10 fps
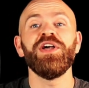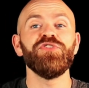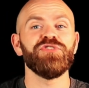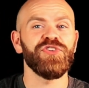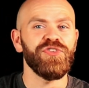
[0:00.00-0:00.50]

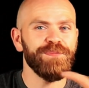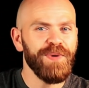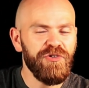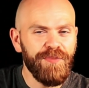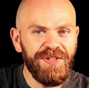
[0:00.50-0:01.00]
you're
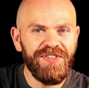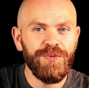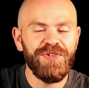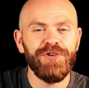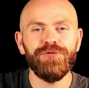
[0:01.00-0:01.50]
experimenting
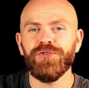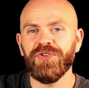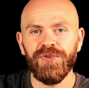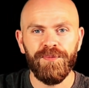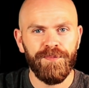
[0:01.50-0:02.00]
with
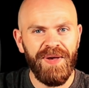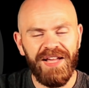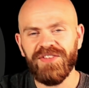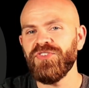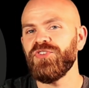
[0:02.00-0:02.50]
different
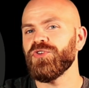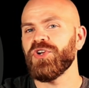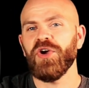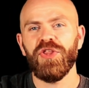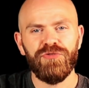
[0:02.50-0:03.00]
patterns, you're
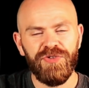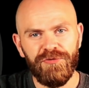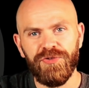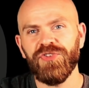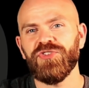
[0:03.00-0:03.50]
going through
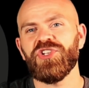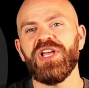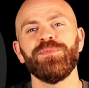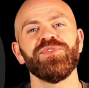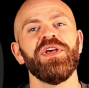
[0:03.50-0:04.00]
different
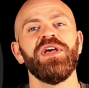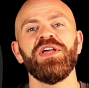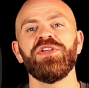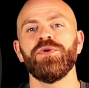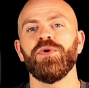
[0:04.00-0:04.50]
shapes,
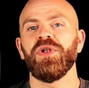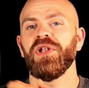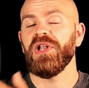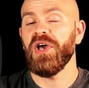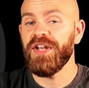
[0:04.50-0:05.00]
you're
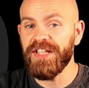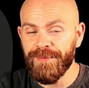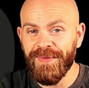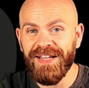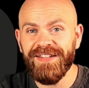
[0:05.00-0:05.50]
learning the
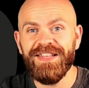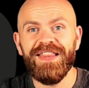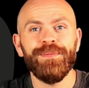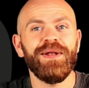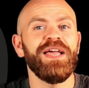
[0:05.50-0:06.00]
melody
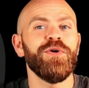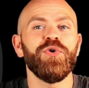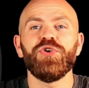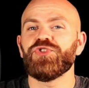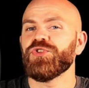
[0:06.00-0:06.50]
they're playing,
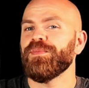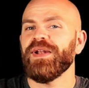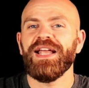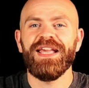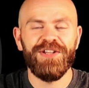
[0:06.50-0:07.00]
or you're just
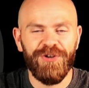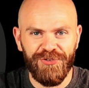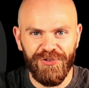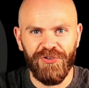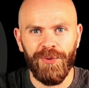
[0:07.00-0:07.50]
playing
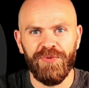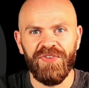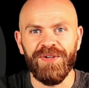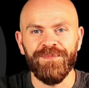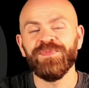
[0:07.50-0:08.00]
notes on top of
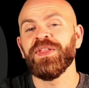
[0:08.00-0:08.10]
it.